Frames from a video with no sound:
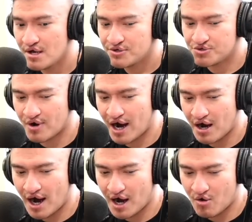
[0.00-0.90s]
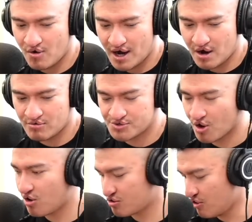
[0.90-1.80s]
So how is
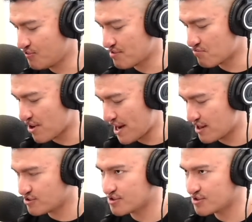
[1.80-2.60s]
all clothing brand